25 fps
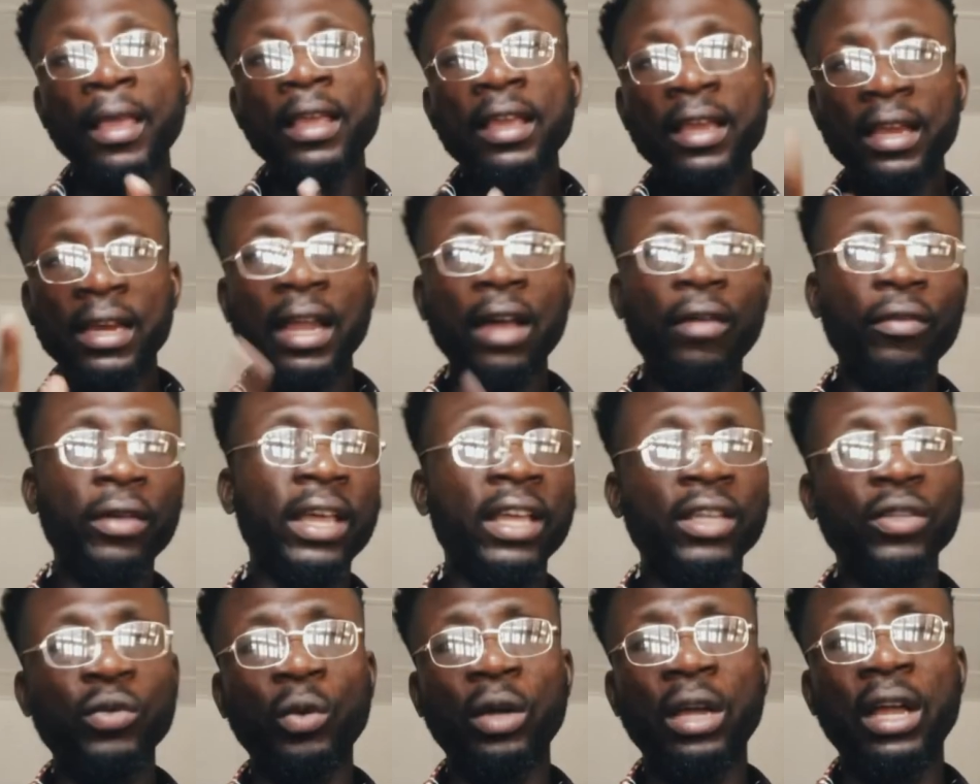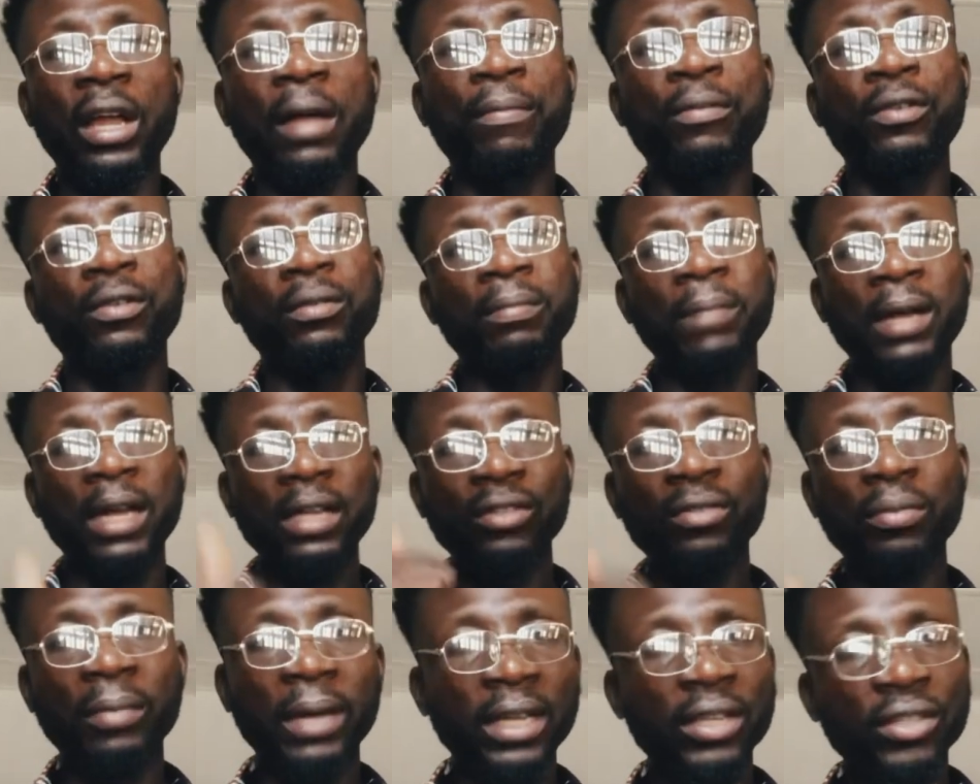Now, guess what happened?
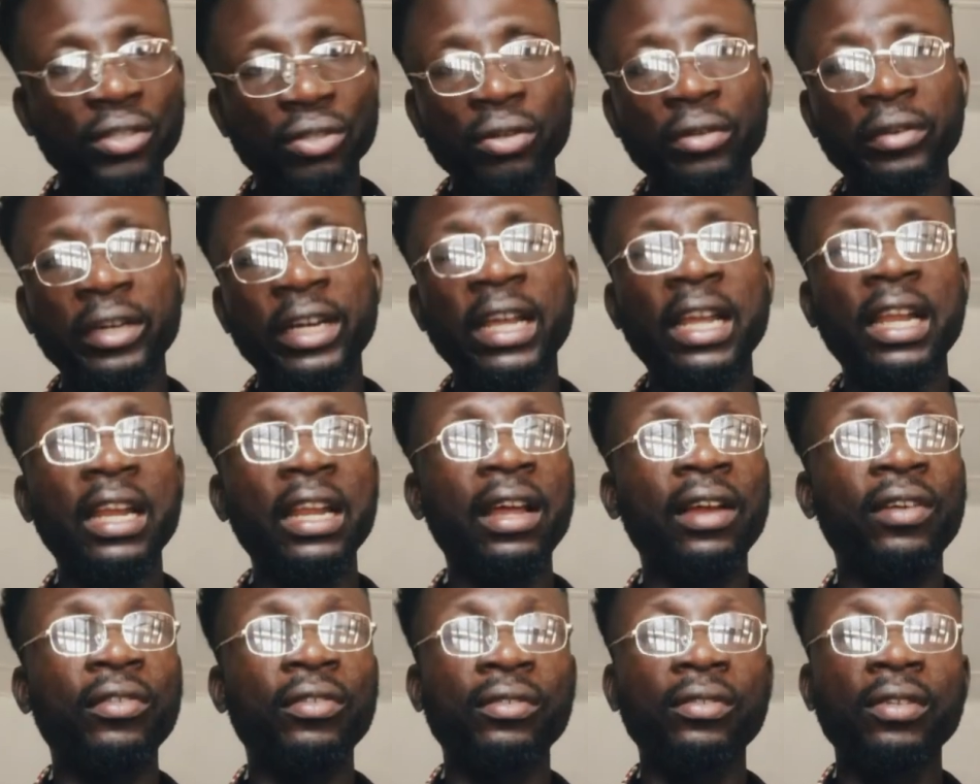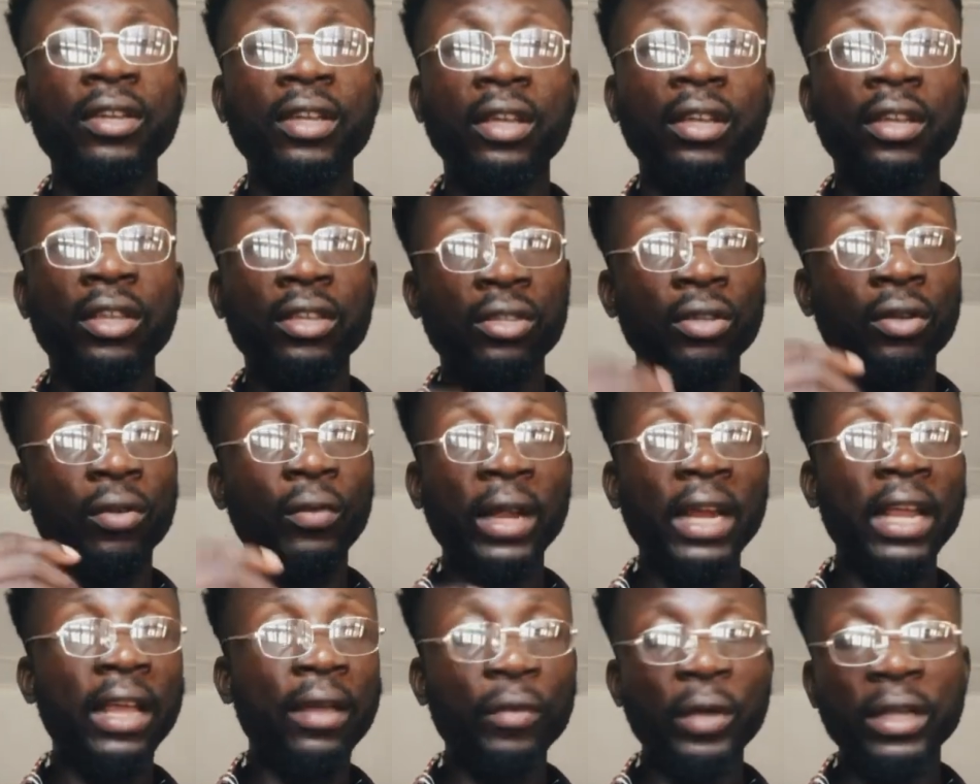Back to my story earlier on. So
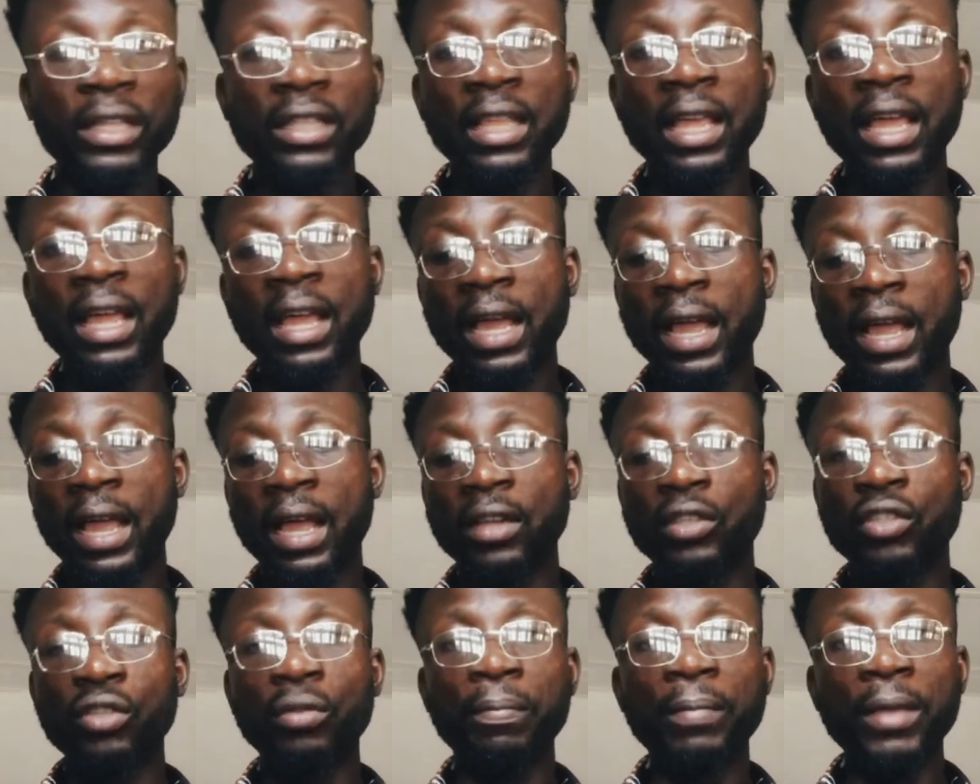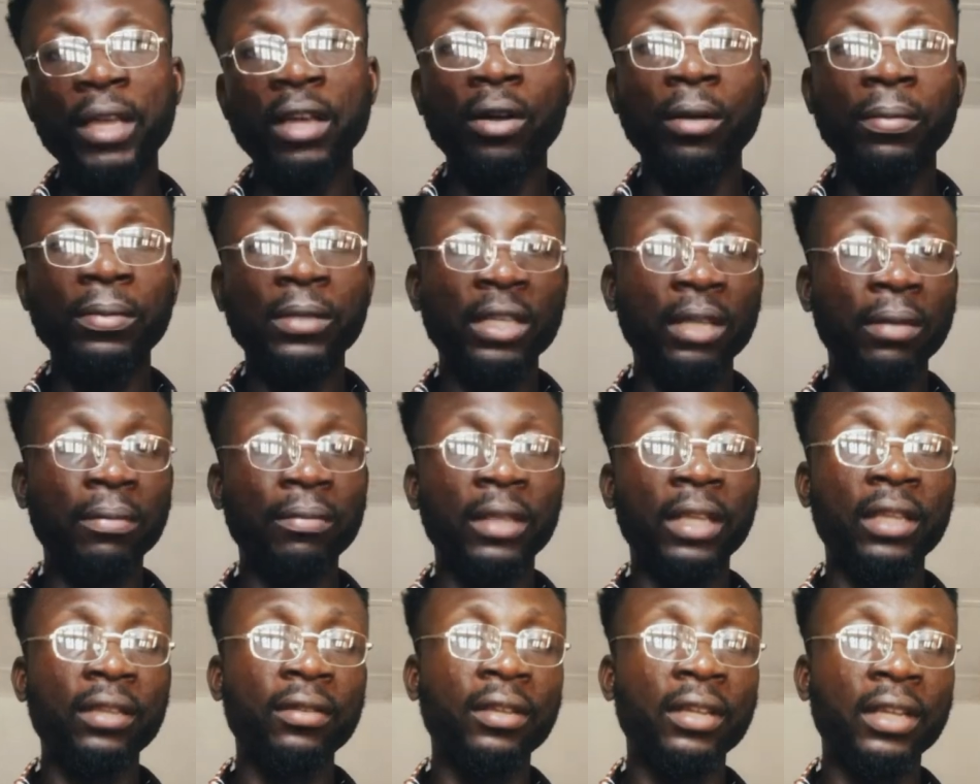when I went there, I had to pick up
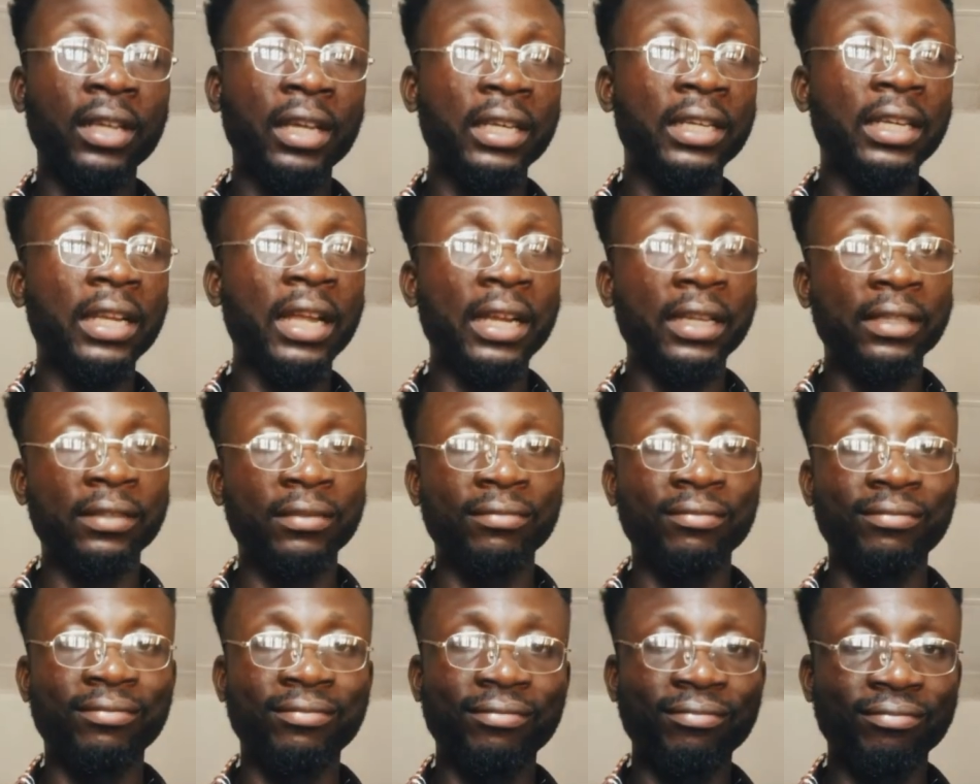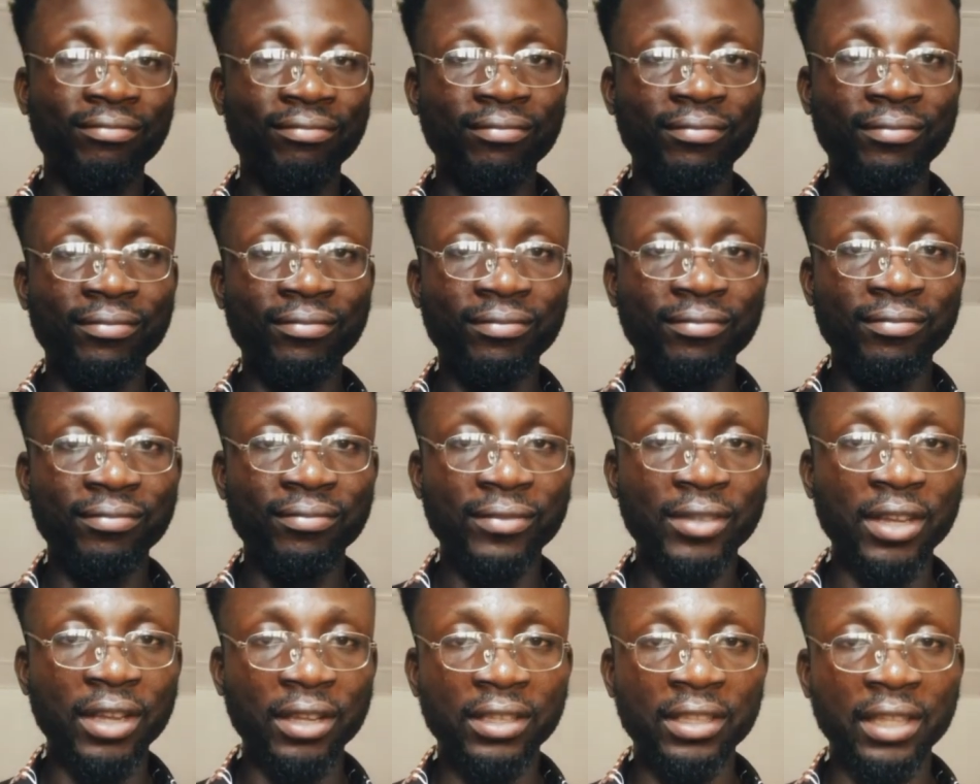something, and that
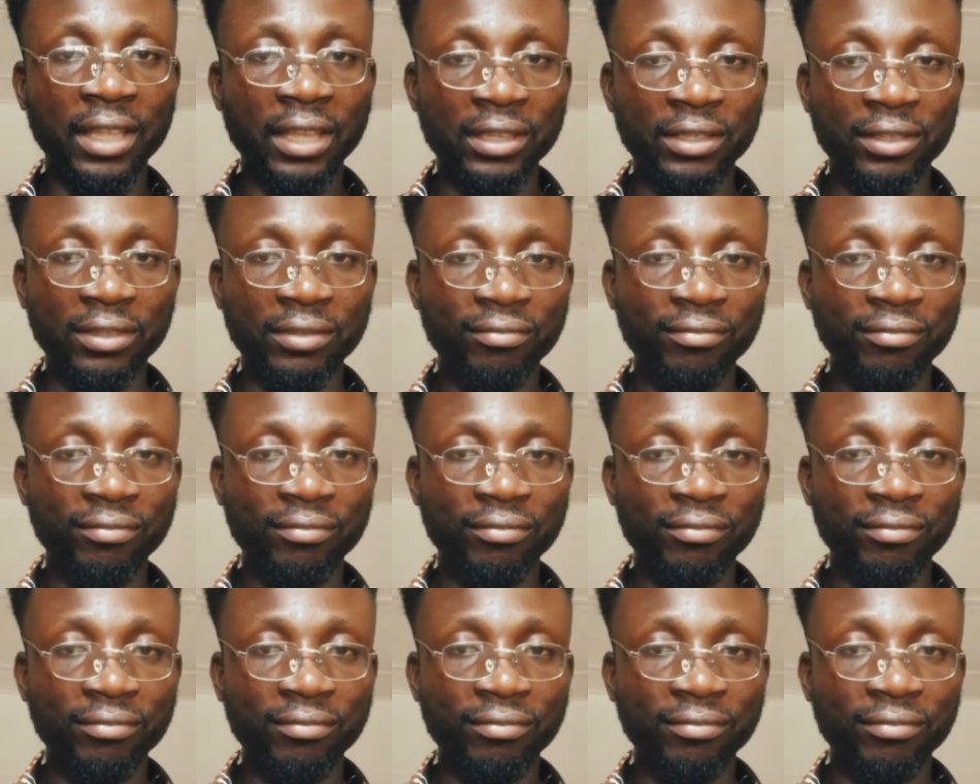does this.